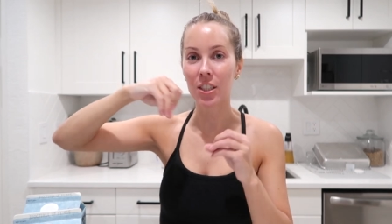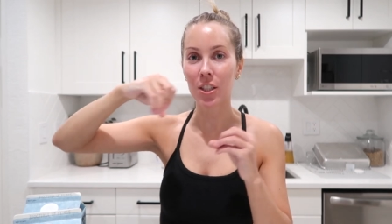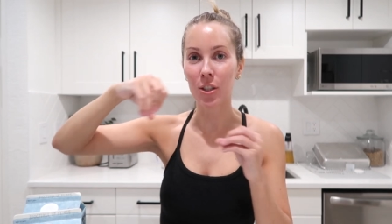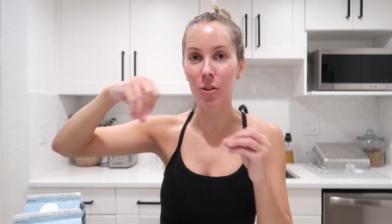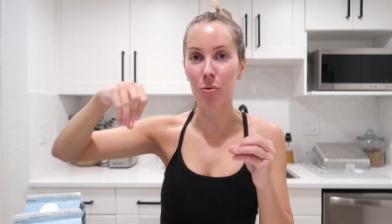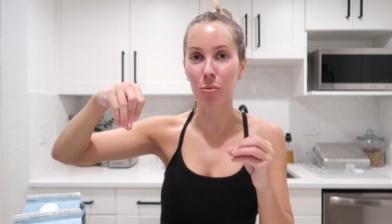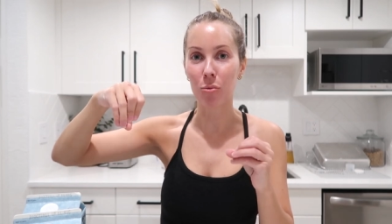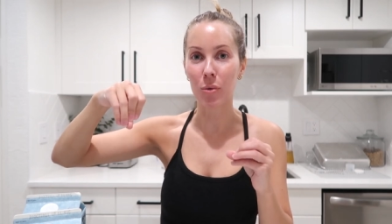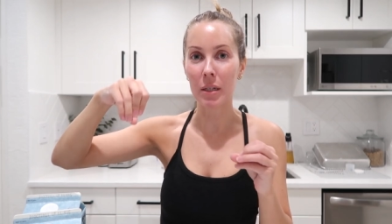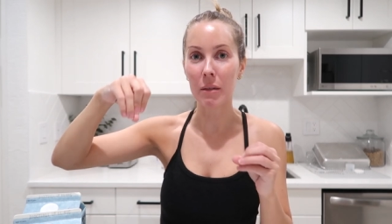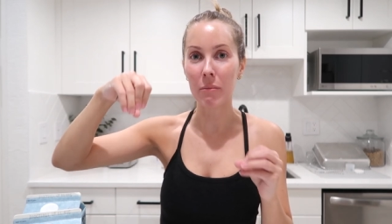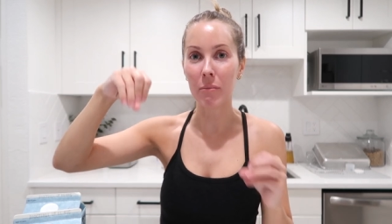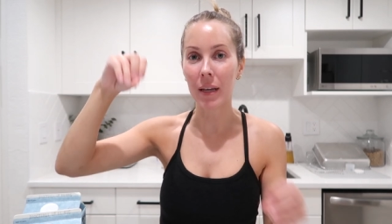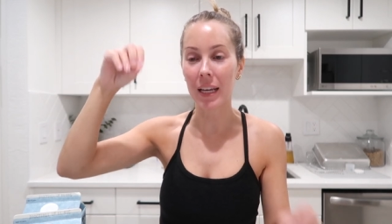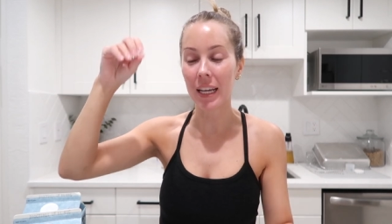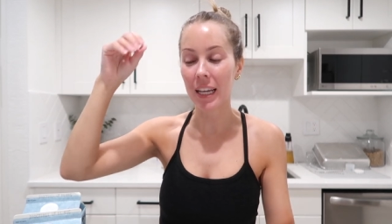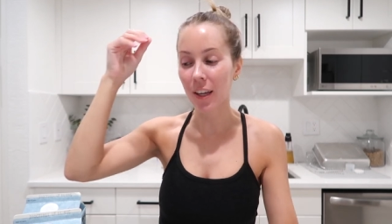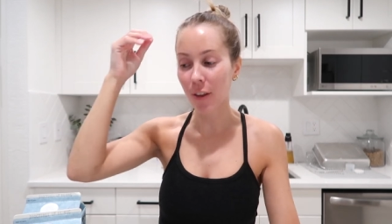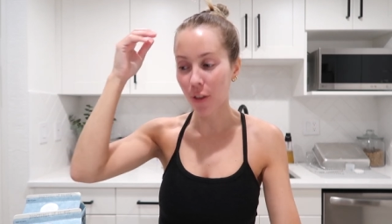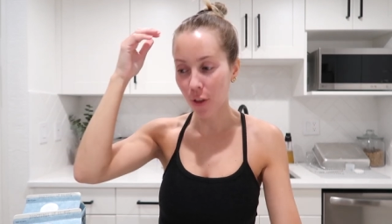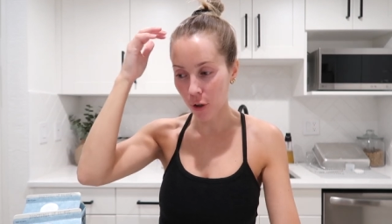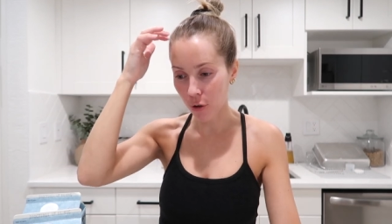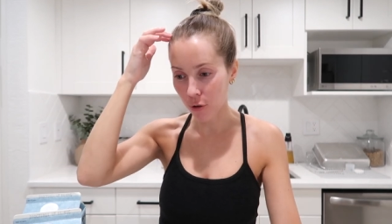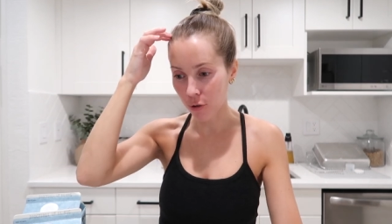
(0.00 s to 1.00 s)
to
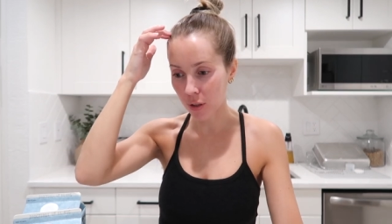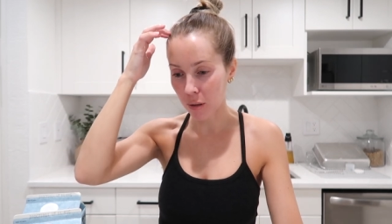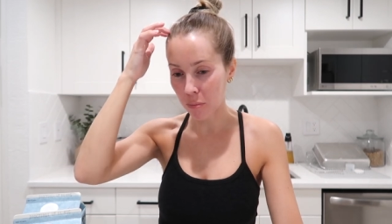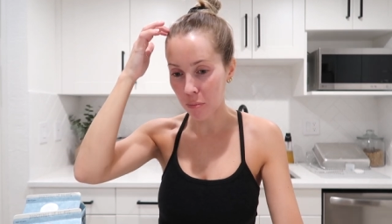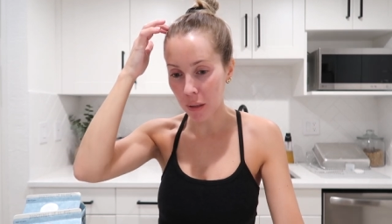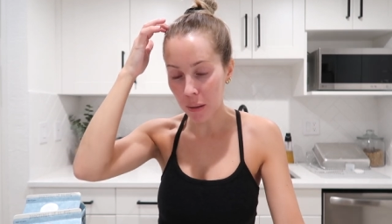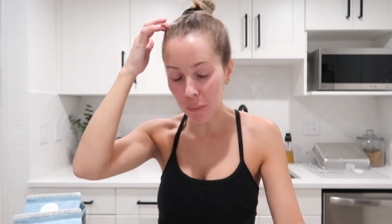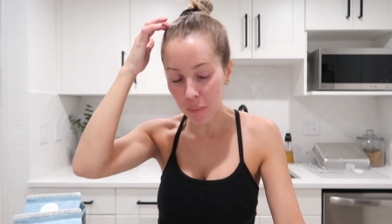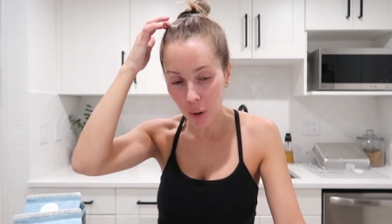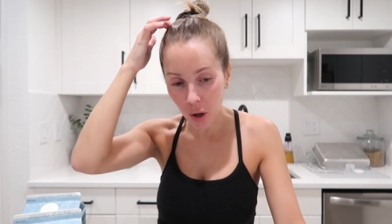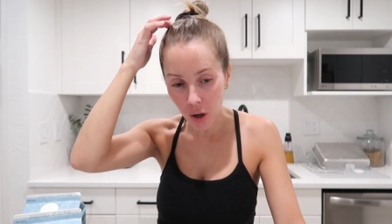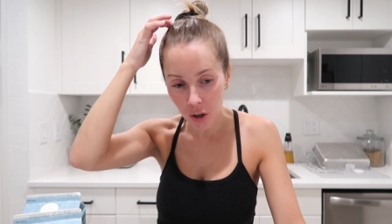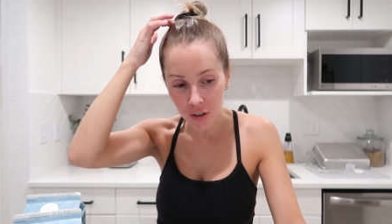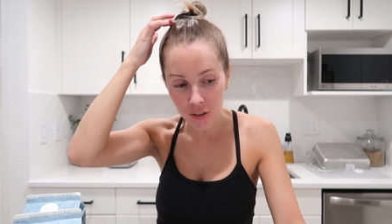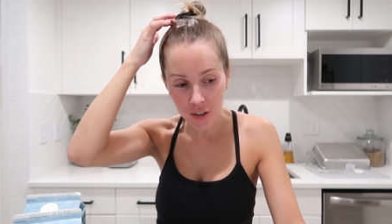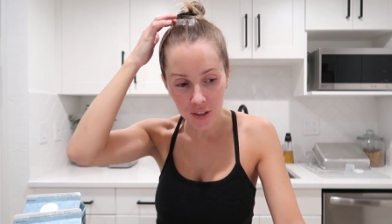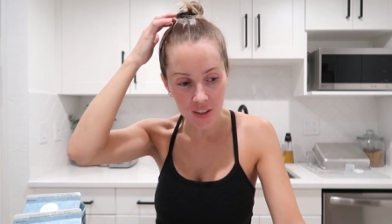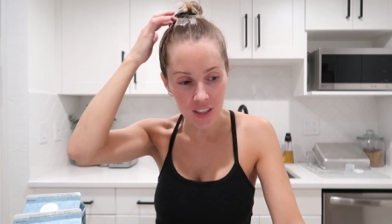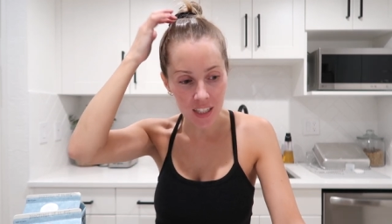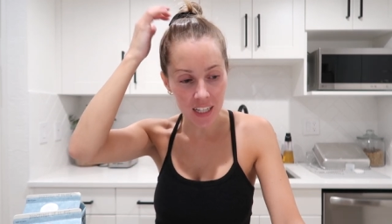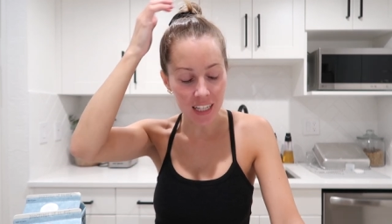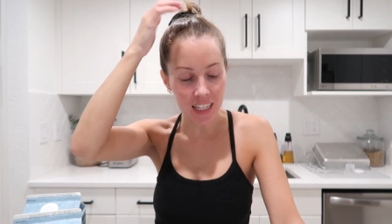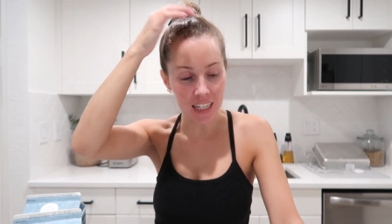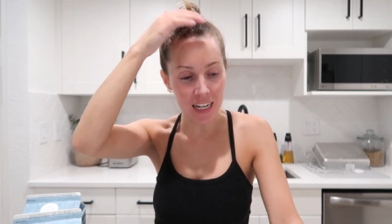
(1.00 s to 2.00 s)
remake those meatballs so
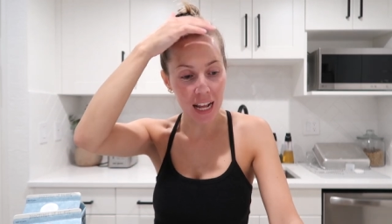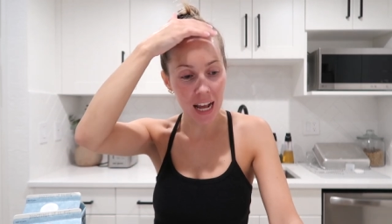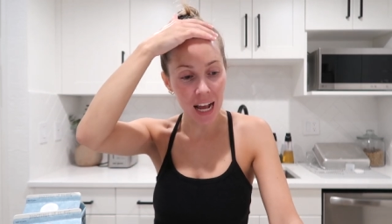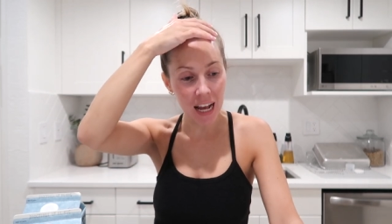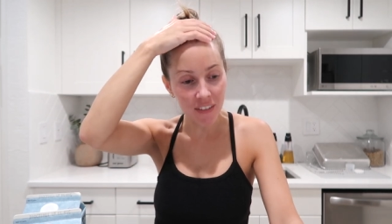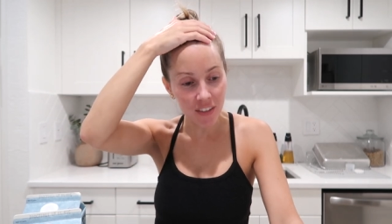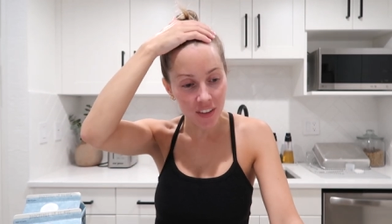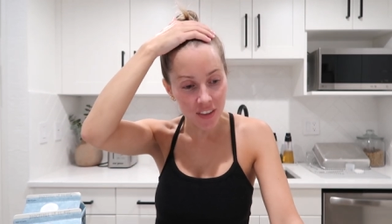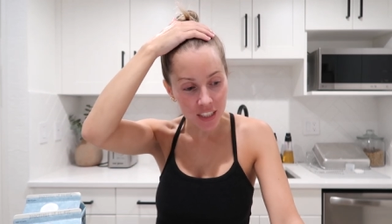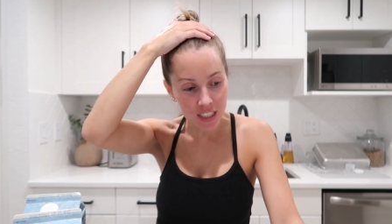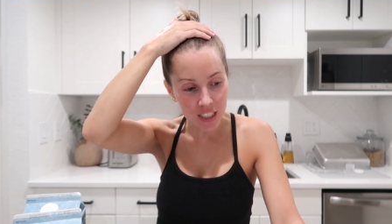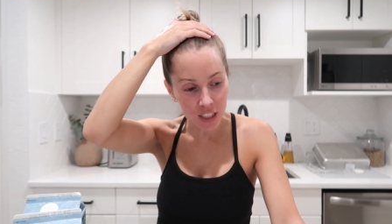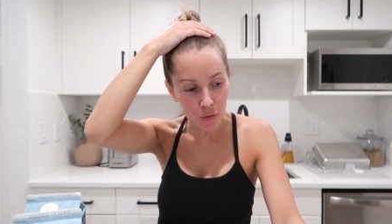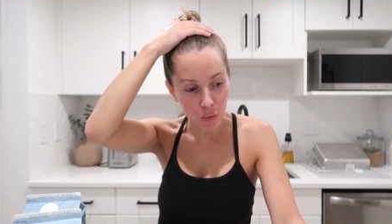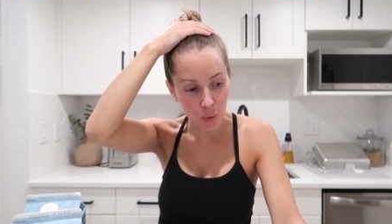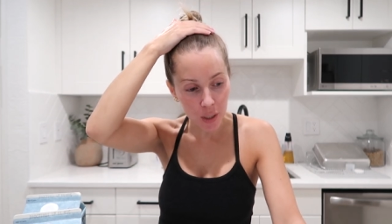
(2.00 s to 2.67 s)
that I can have it this